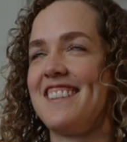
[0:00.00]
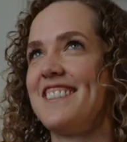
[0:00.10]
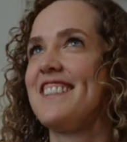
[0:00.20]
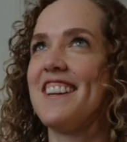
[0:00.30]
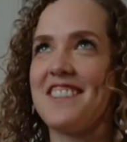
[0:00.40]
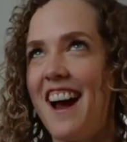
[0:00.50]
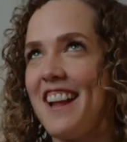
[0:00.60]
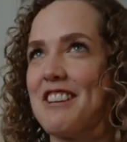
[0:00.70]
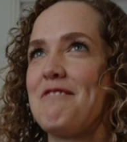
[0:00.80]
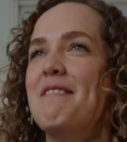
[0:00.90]
such a
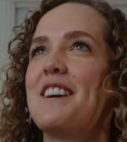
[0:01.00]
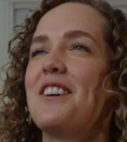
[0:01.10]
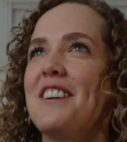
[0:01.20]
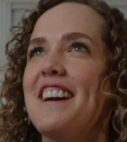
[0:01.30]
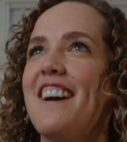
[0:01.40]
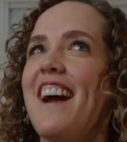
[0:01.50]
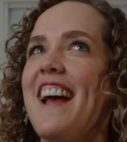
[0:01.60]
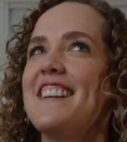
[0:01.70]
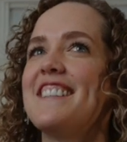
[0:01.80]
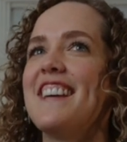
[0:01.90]
highlight of my career,
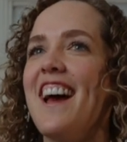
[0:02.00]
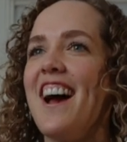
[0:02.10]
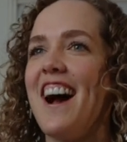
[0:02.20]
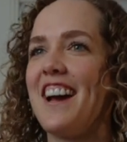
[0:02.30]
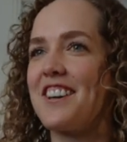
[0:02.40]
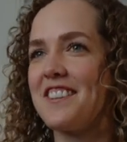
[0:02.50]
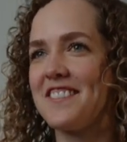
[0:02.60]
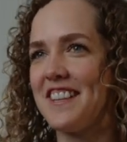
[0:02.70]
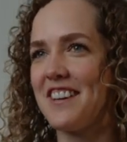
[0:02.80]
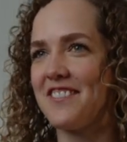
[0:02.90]
and I could have
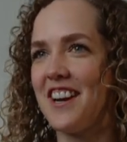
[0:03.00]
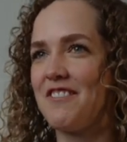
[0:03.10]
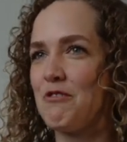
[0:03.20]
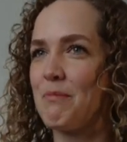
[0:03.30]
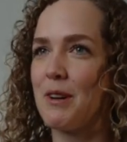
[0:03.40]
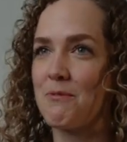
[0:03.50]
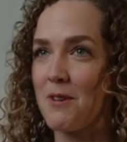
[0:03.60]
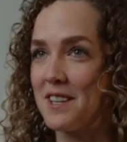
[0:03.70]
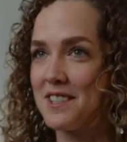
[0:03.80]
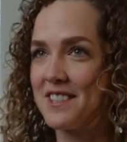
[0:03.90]
done that forever but
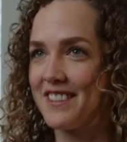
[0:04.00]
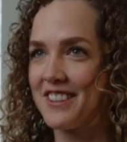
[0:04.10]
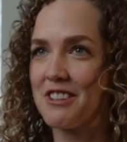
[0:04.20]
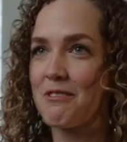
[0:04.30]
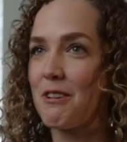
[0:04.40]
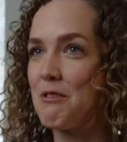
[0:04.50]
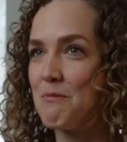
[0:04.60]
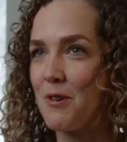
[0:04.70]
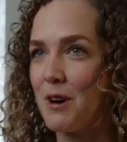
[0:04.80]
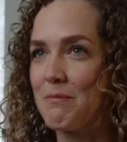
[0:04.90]
wanted to grow
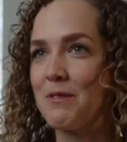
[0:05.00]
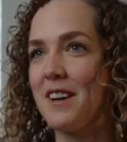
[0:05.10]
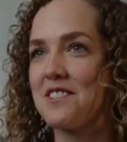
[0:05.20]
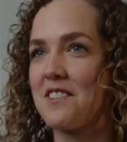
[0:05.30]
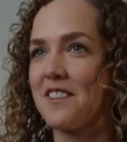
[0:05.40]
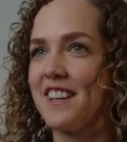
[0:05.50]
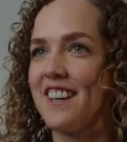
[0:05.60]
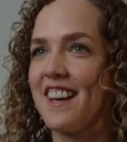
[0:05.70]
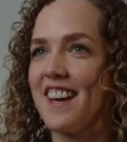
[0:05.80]
more professionally,